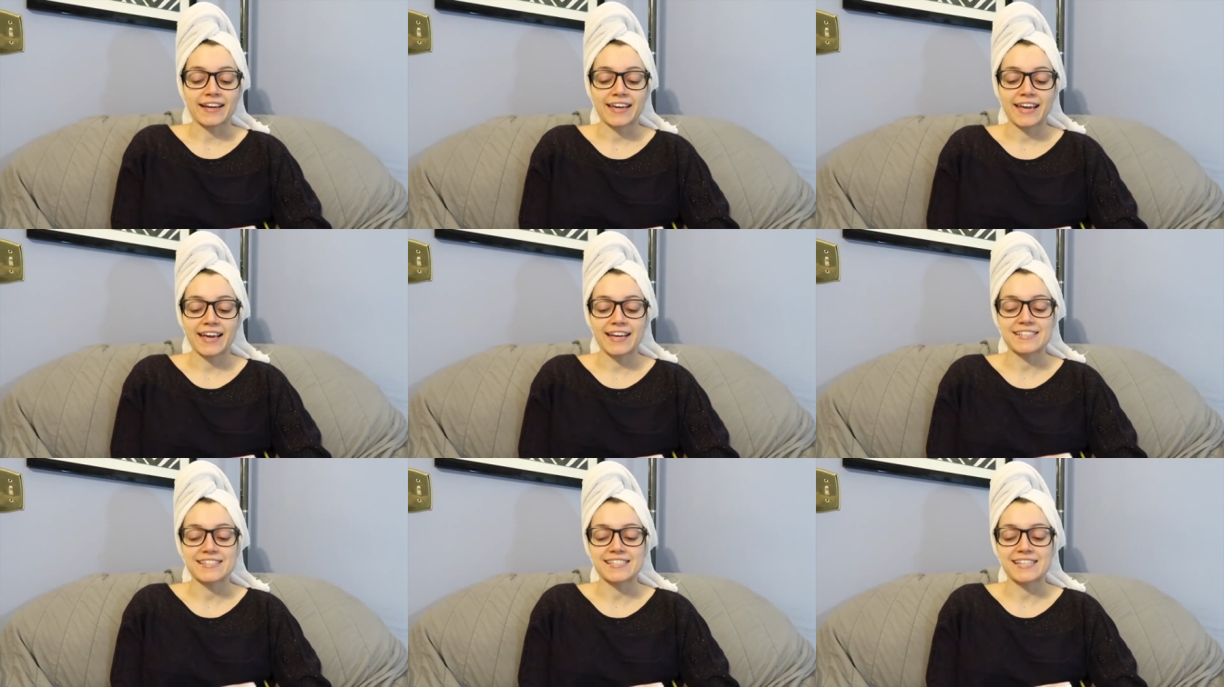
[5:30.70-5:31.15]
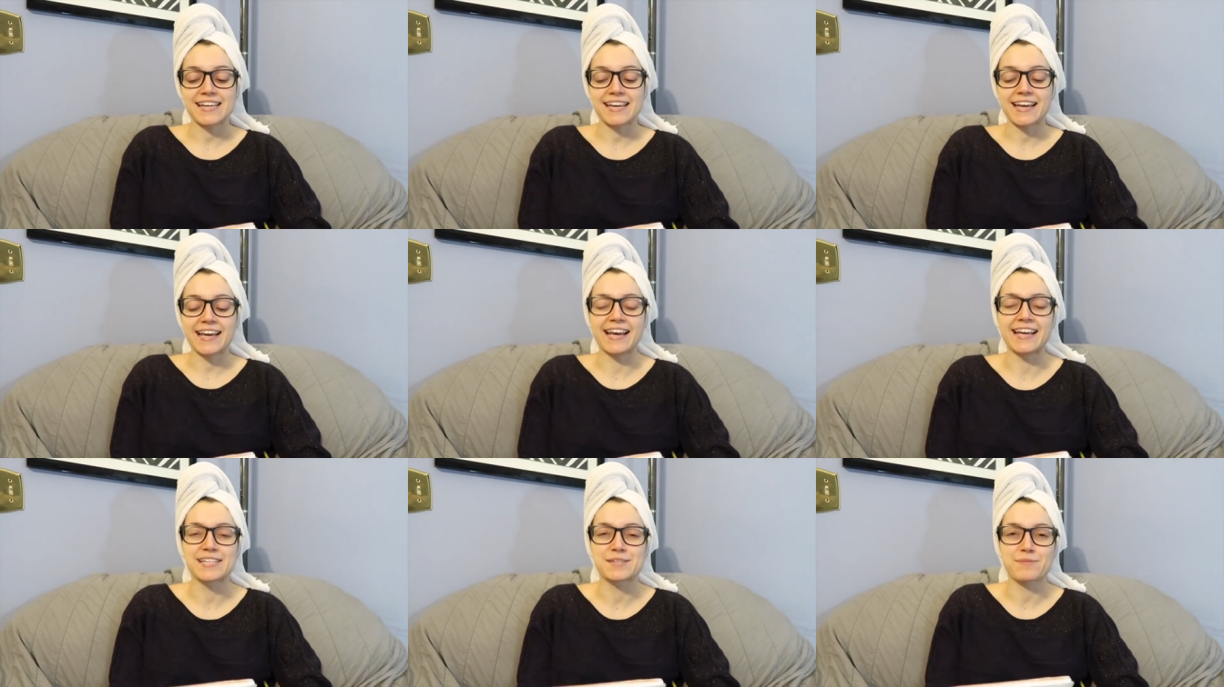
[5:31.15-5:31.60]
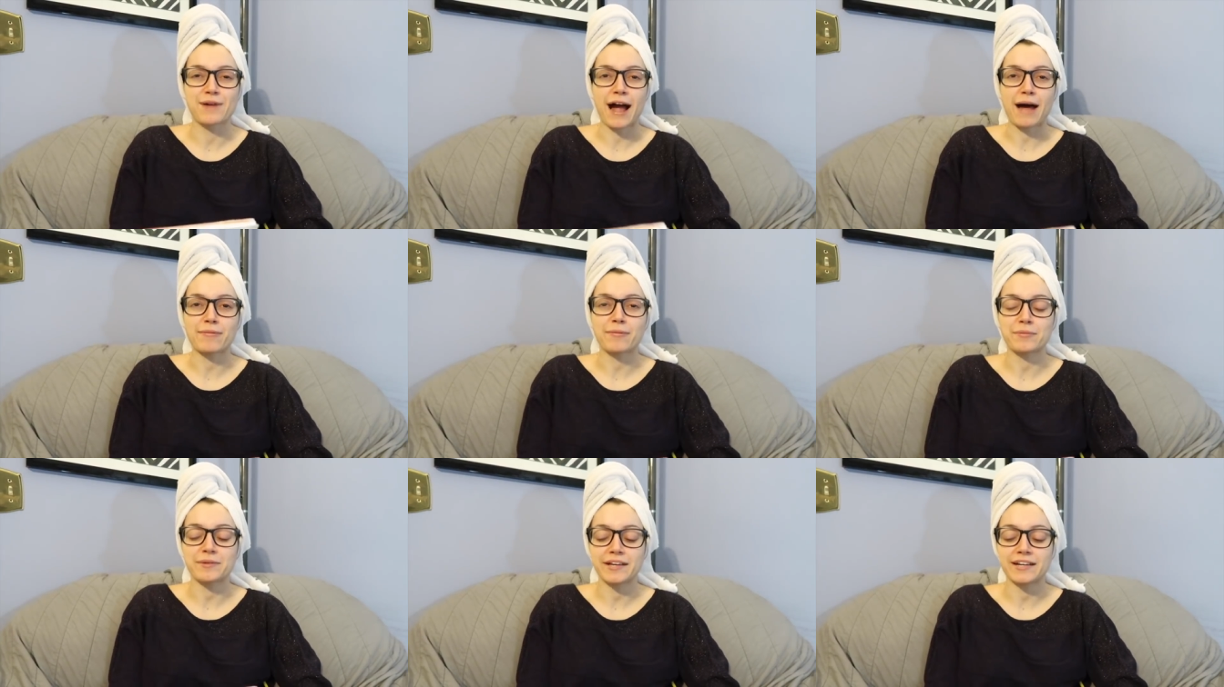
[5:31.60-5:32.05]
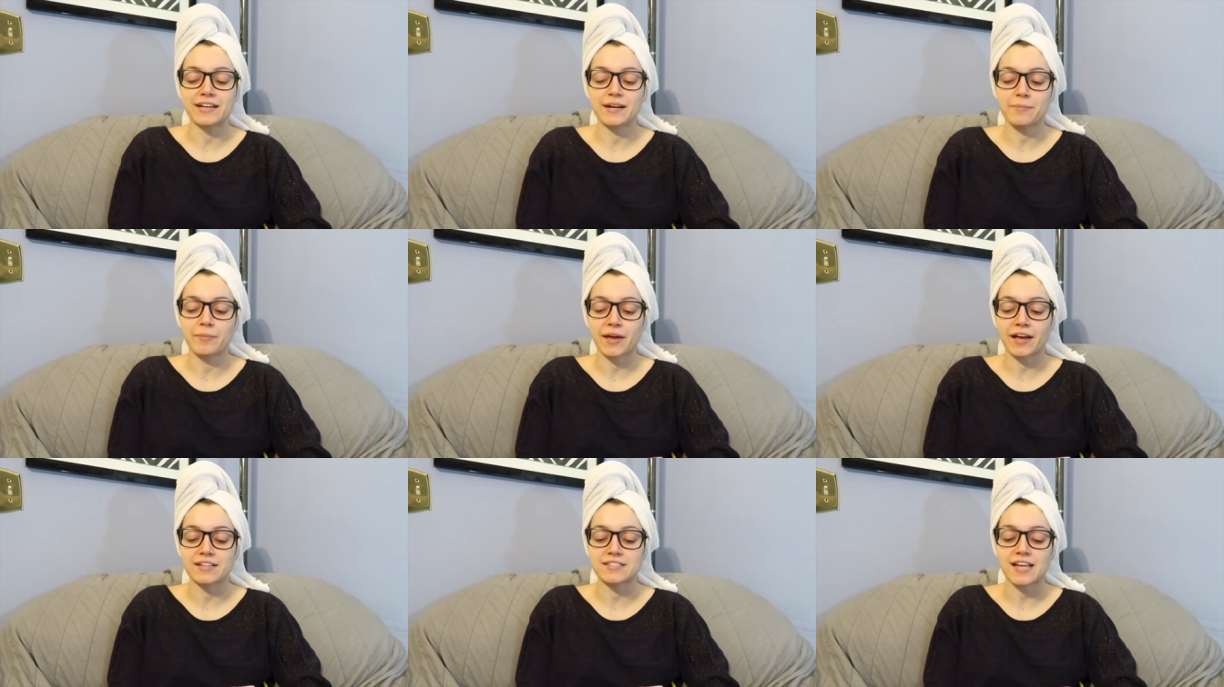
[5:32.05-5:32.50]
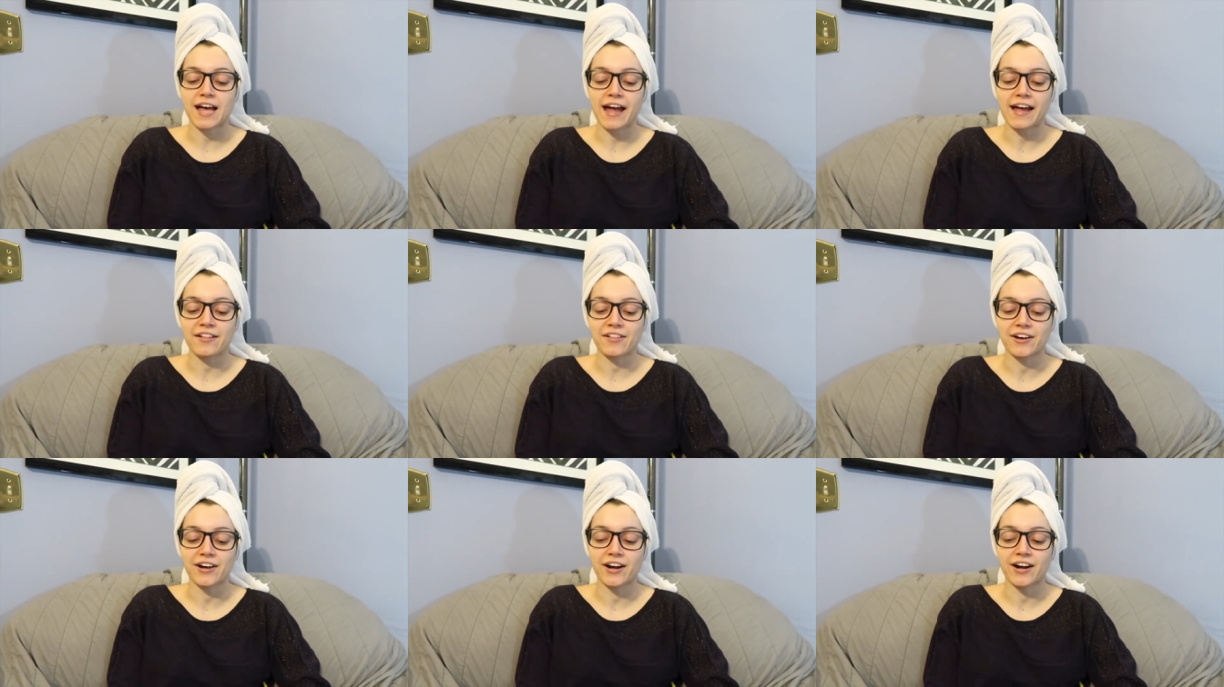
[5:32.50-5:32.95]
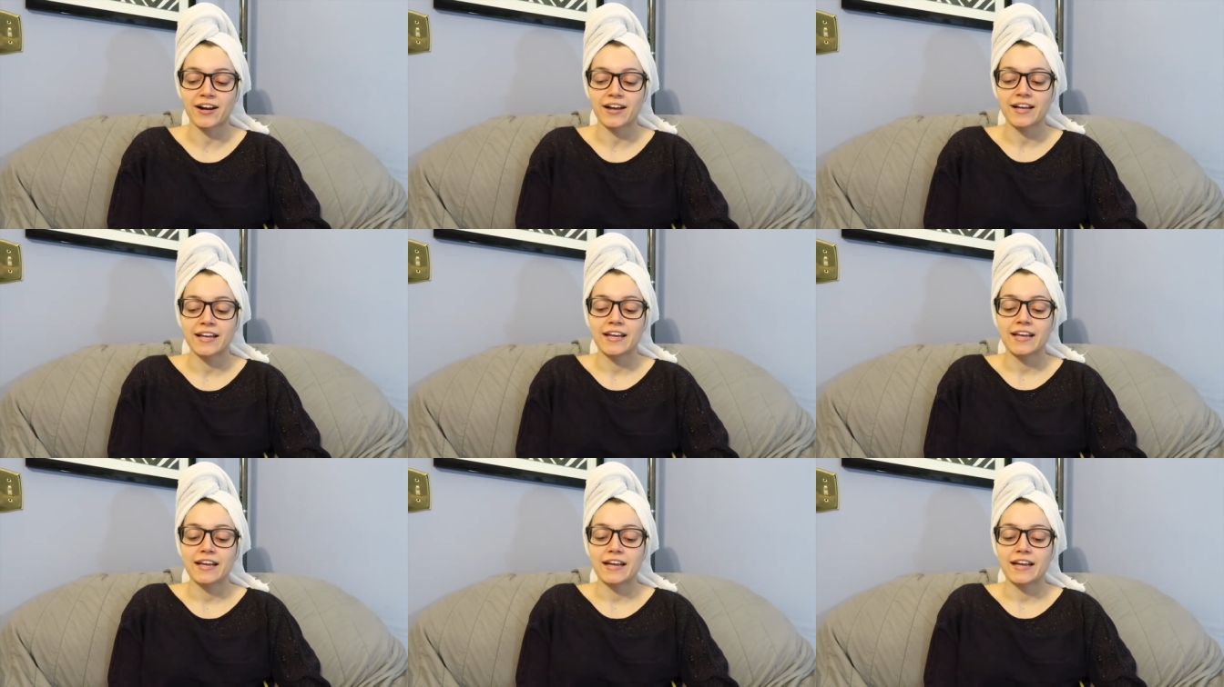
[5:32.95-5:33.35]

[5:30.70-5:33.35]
Kaycee is probably gonna pick Tyler